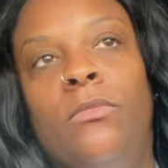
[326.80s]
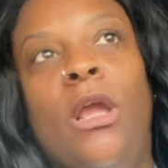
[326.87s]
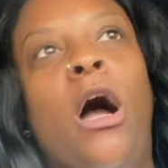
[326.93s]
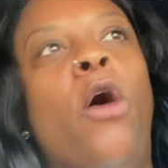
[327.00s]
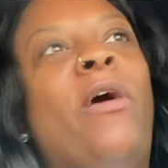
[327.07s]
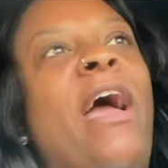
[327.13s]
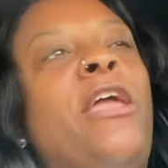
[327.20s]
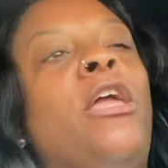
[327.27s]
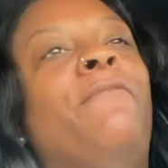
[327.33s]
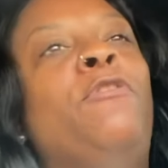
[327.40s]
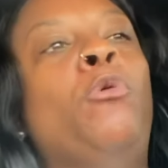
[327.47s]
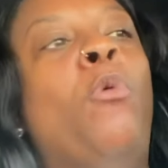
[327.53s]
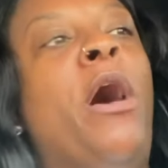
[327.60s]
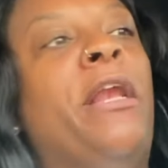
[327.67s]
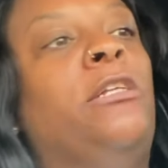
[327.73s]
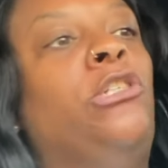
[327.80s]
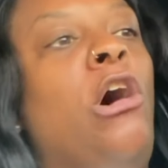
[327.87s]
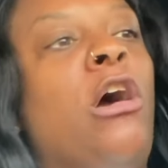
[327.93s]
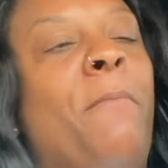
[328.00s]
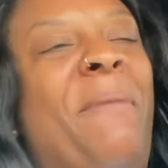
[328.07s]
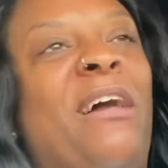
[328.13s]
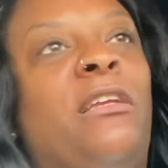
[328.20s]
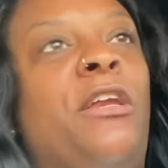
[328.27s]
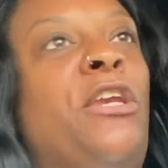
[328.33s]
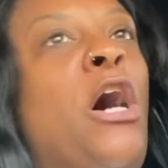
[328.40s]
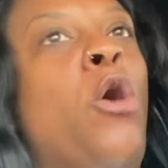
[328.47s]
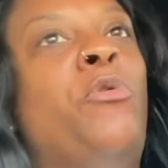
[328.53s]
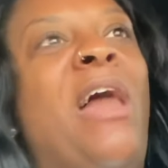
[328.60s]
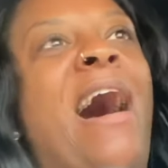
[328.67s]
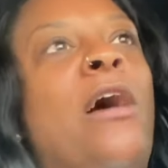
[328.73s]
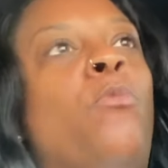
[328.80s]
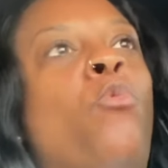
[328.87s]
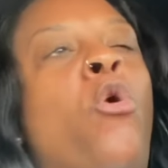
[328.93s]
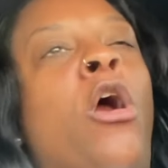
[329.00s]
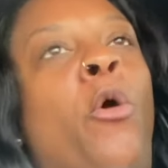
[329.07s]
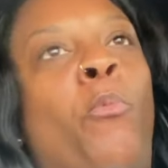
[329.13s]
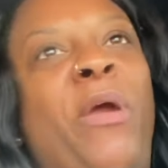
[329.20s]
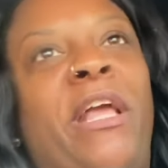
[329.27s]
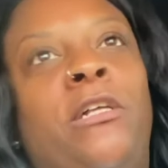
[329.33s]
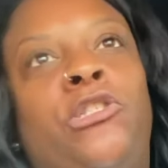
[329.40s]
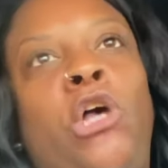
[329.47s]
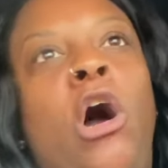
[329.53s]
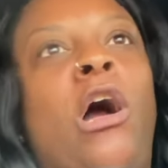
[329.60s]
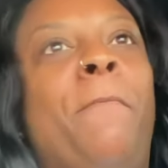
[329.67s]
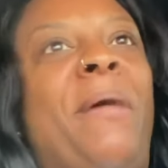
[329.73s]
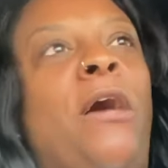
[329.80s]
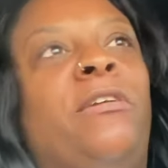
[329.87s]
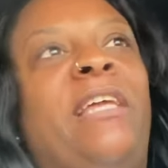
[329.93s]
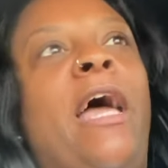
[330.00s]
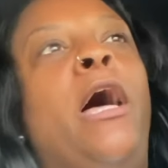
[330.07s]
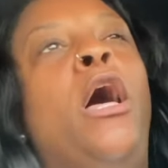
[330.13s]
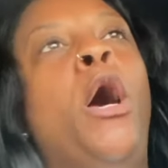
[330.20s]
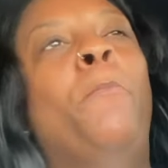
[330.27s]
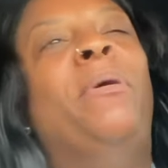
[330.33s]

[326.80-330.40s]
Okay, if you want to talk about the no-knock warrant, we can talk about that.